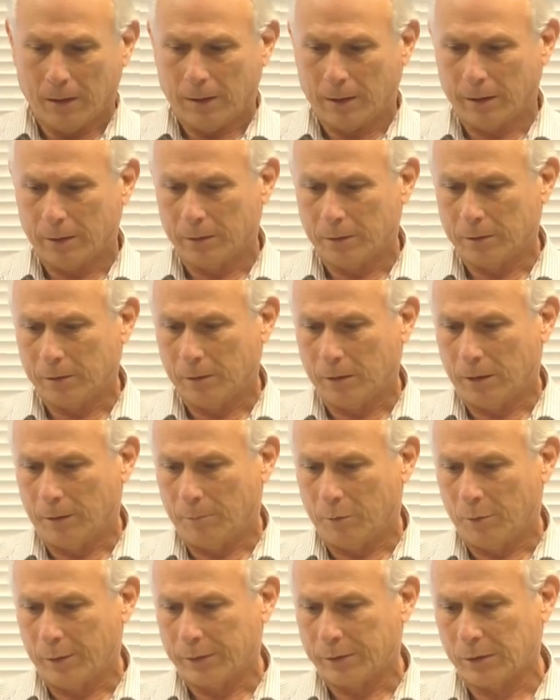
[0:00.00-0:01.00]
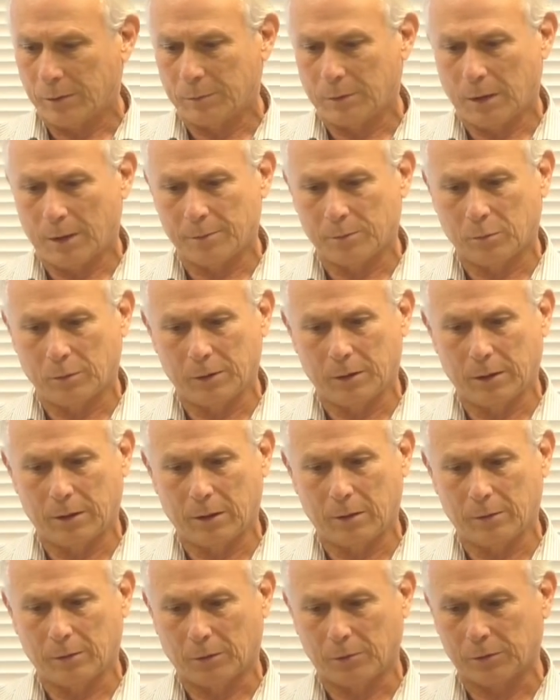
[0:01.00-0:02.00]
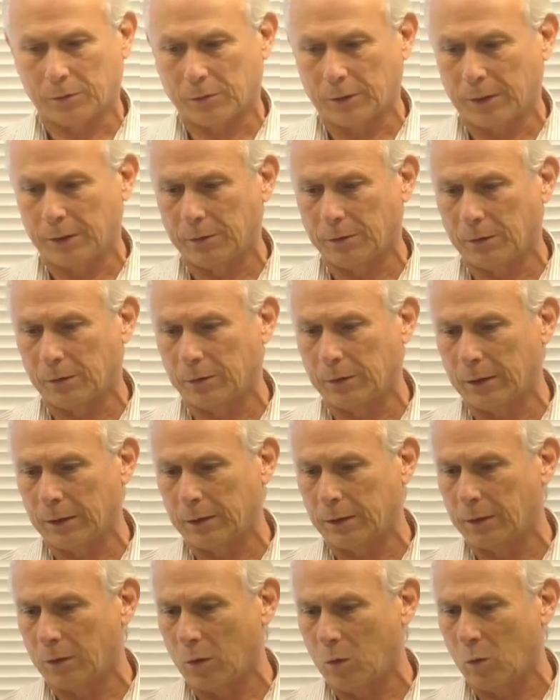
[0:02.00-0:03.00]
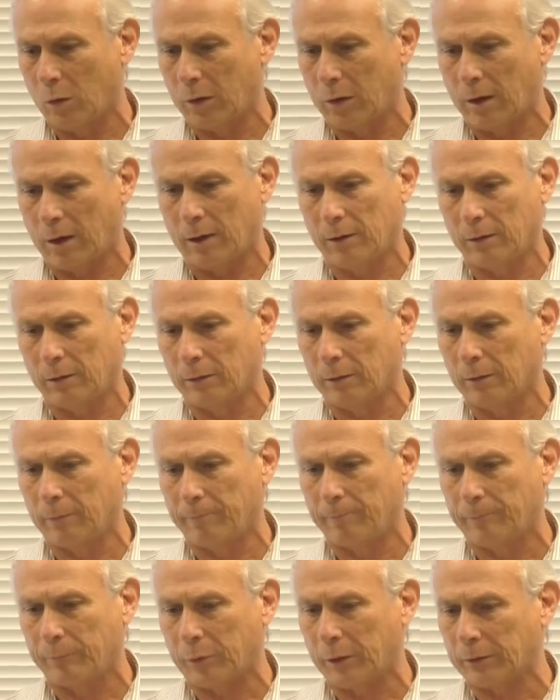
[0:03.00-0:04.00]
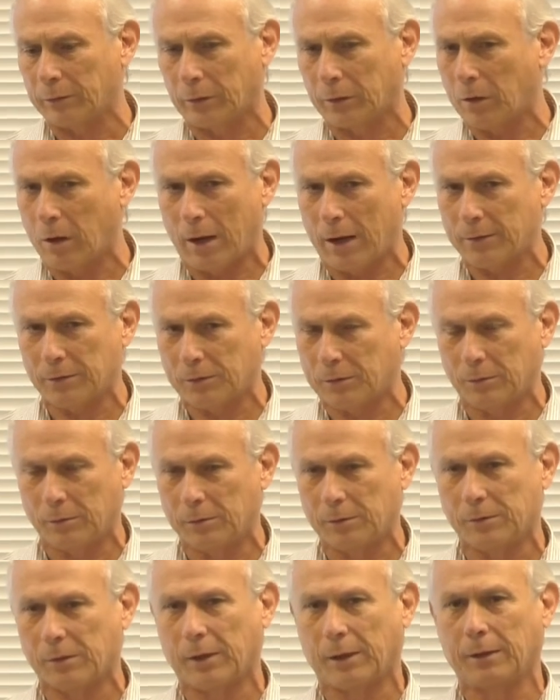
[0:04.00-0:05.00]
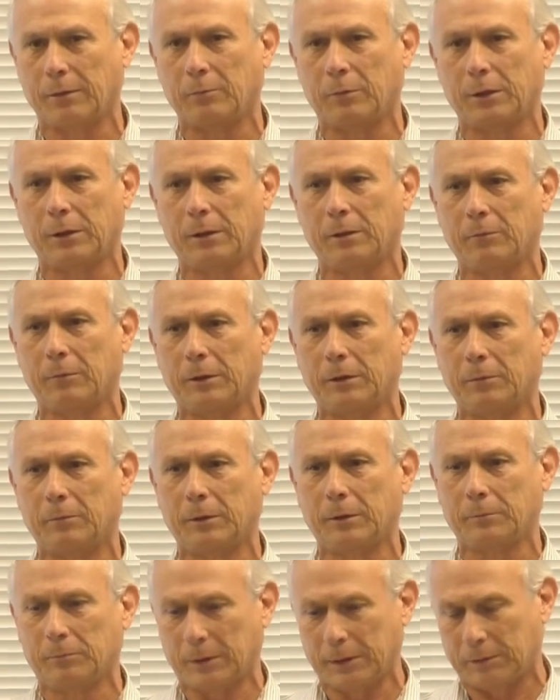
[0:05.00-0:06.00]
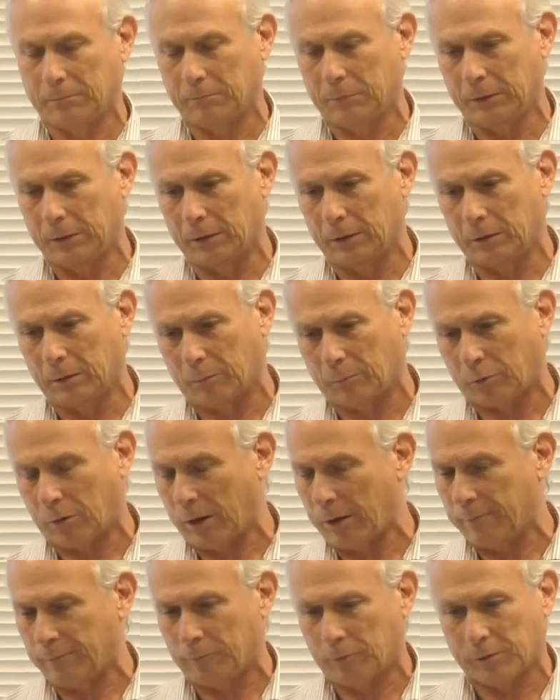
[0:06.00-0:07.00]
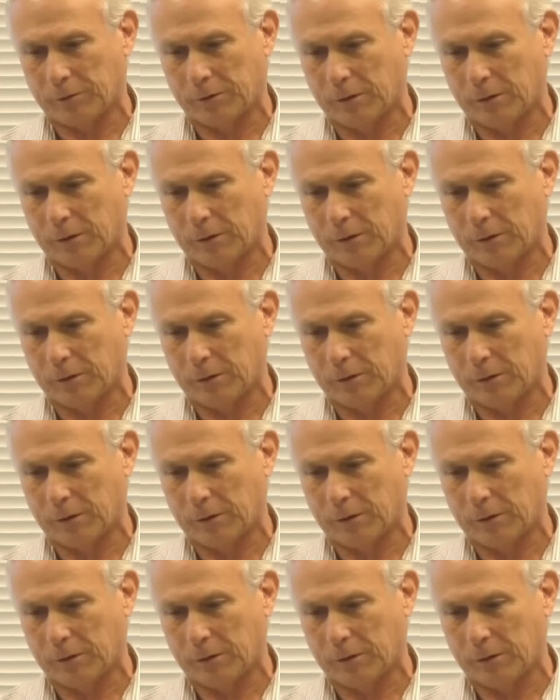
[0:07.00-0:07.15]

And boy, sometimes when you hear those things, you think, you know, we're not Pentecostals and we, we, we, we, you know to pray for